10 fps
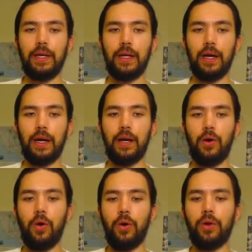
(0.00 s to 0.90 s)

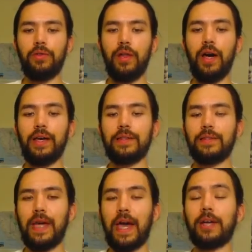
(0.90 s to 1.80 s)
Horn of
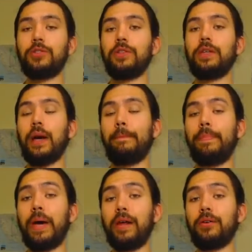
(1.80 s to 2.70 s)
Light, actually a
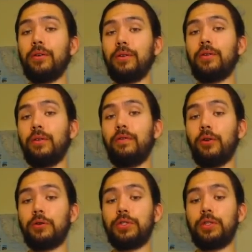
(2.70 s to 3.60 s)
better
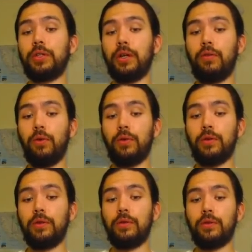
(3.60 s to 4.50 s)
version of Horn
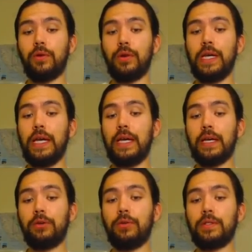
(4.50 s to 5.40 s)
of the Unicorn.
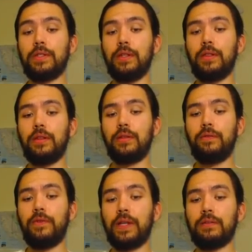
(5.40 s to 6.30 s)
Increases the
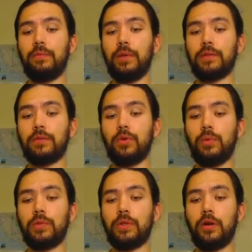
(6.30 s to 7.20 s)
defense of a monster
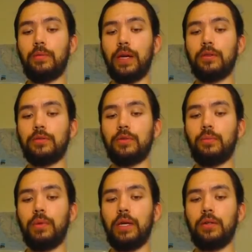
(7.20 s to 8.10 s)
equipped with this card by
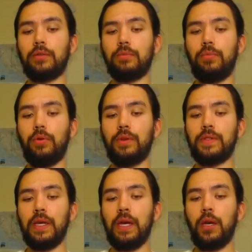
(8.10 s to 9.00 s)
800
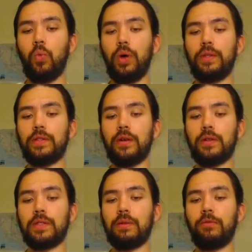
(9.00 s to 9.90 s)
points. When this
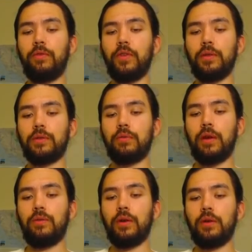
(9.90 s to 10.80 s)
card is sent from the field to the
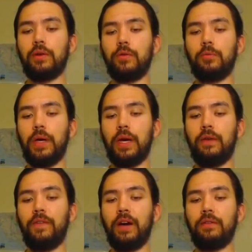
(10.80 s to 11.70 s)
graveyard, if you
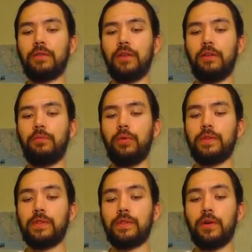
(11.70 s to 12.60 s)
pay 500 life
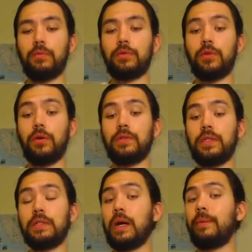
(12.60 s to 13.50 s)
points, this card returns
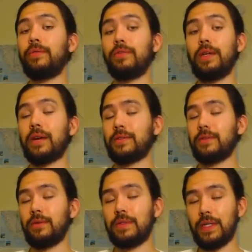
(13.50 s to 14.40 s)
to the top of your deck.
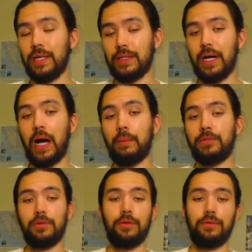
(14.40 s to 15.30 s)
So it's
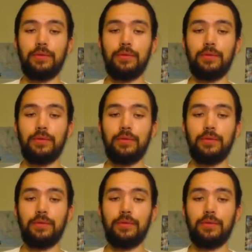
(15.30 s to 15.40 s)
optional.